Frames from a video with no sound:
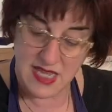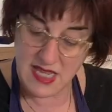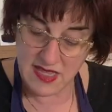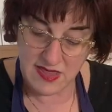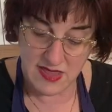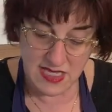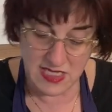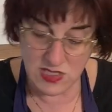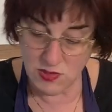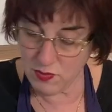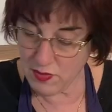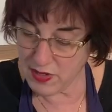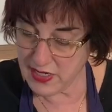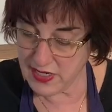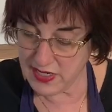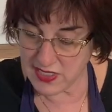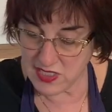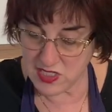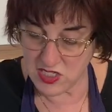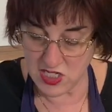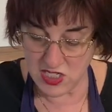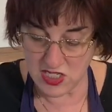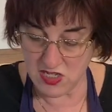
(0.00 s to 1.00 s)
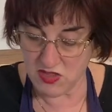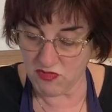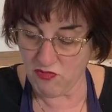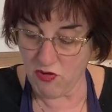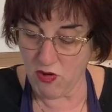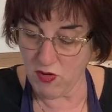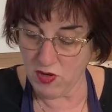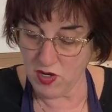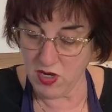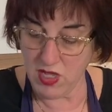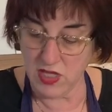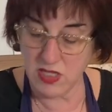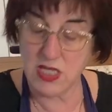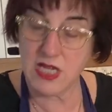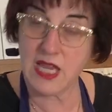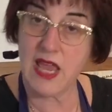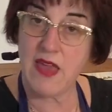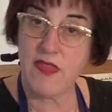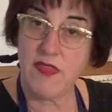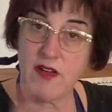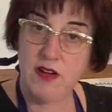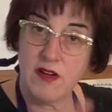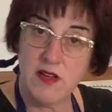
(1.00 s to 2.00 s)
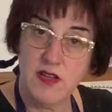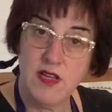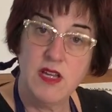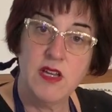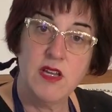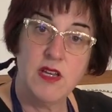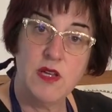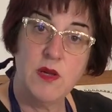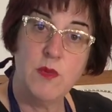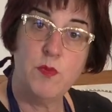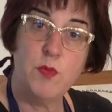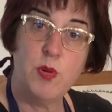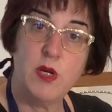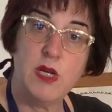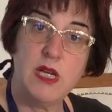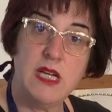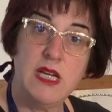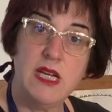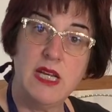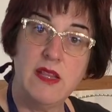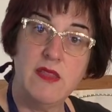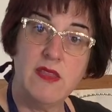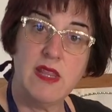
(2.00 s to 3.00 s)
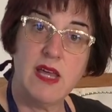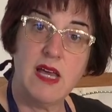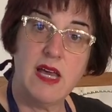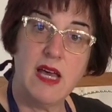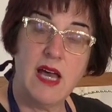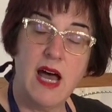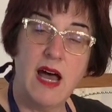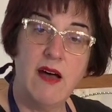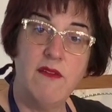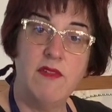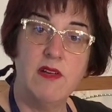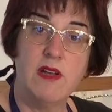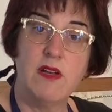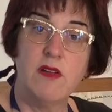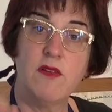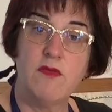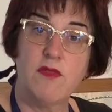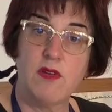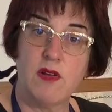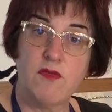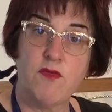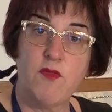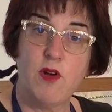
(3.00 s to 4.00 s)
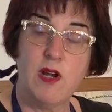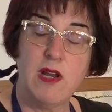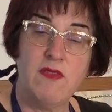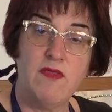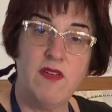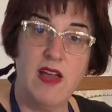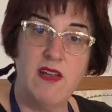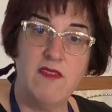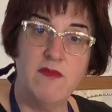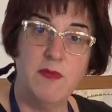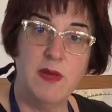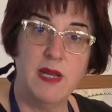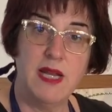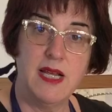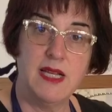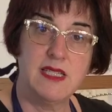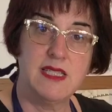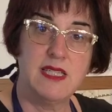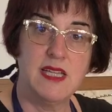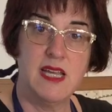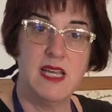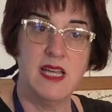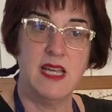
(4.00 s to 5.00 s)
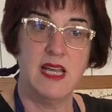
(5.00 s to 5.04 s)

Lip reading: This one is just throw it all together, put it in the oven for 45 minutes.